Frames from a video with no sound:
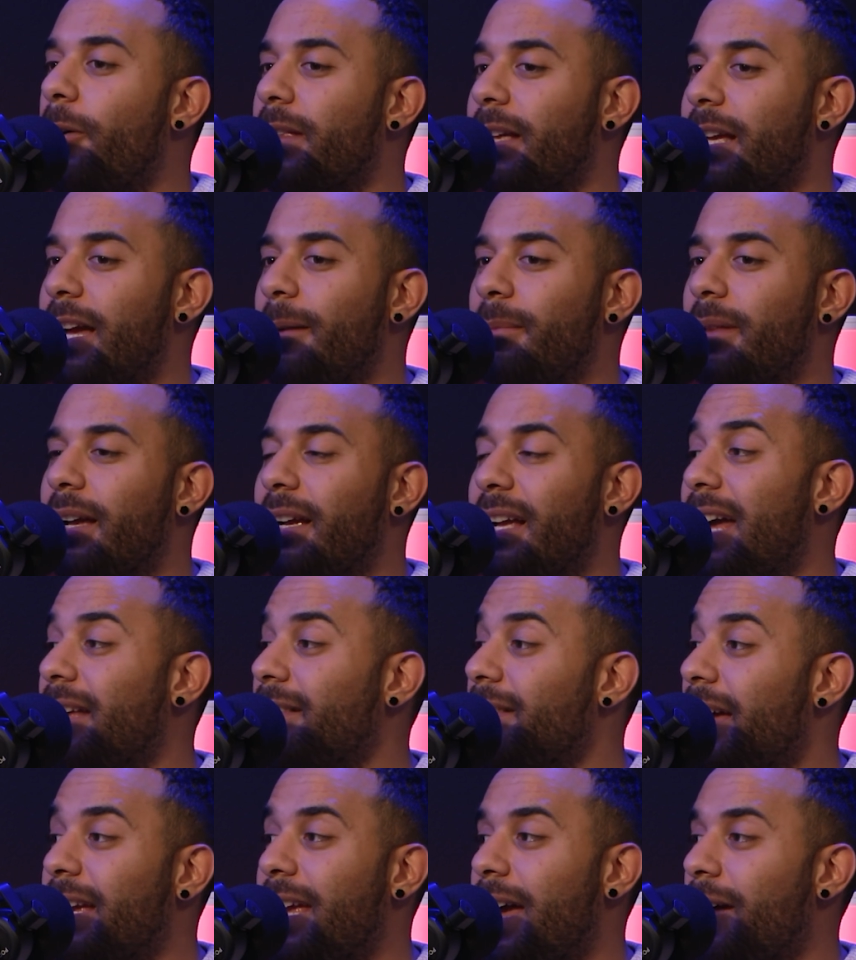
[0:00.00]
like I
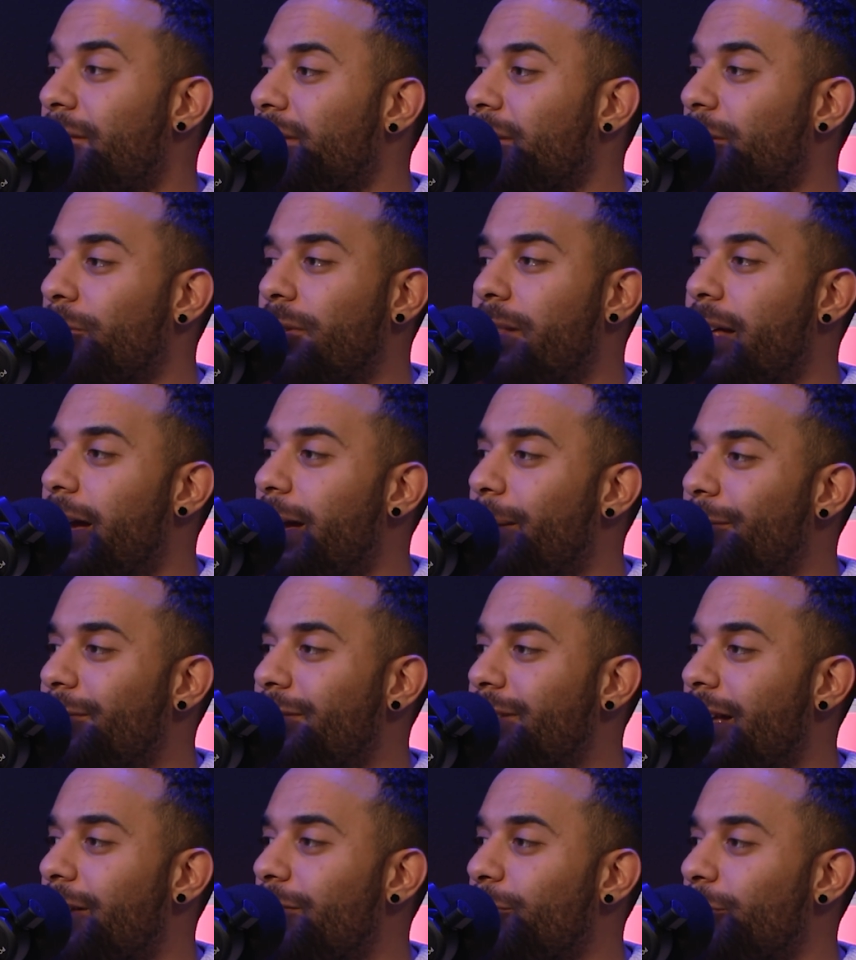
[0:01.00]
like having the reliable
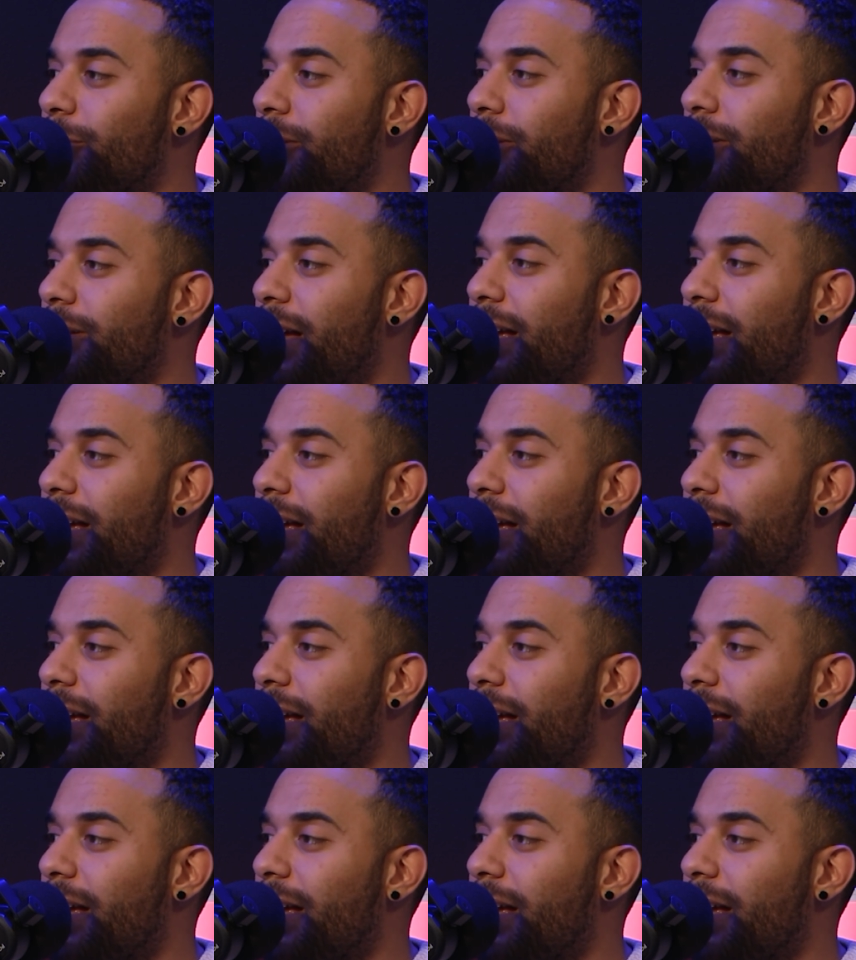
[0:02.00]
schedule.